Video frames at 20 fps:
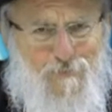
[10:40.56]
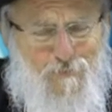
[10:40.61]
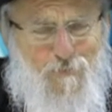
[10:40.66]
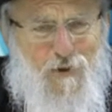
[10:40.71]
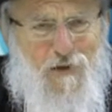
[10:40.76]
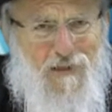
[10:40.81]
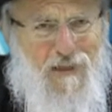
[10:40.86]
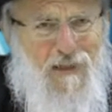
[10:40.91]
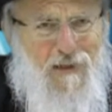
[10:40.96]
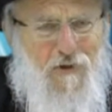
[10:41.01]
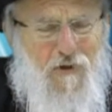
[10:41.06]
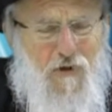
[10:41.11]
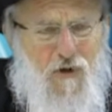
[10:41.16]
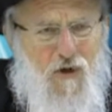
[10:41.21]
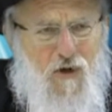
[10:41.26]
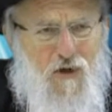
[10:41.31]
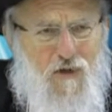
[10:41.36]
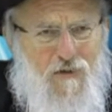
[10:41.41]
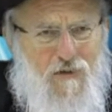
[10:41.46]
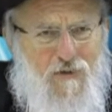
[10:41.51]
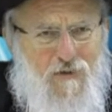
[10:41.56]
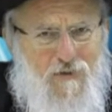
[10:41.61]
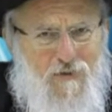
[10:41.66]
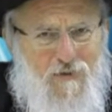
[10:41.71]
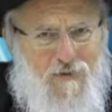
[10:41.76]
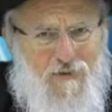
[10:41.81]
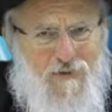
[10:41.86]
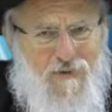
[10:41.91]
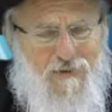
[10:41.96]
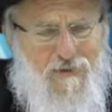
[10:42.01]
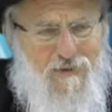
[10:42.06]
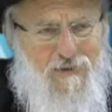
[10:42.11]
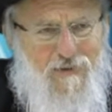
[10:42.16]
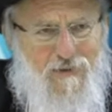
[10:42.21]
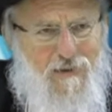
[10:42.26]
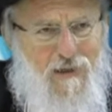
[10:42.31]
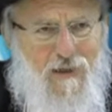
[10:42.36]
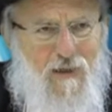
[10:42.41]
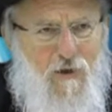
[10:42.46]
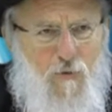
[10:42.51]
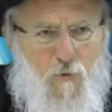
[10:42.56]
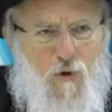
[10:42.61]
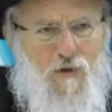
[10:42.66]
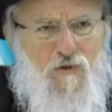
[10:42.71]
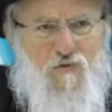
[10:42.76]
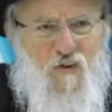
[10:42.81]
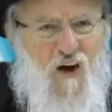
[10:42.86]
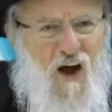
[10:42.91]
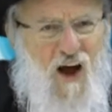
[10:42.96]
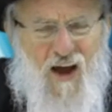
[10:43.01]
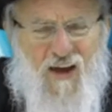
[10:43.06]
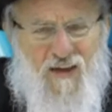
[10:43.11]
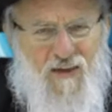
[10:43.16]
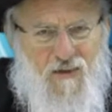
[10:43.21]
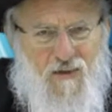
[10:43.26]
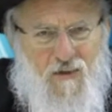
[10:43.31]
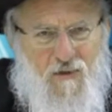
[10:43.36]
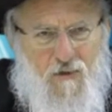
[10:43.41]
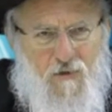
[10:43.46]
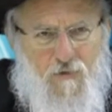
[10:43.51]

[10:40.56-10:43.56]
But clearly it could. Clearly it works fine.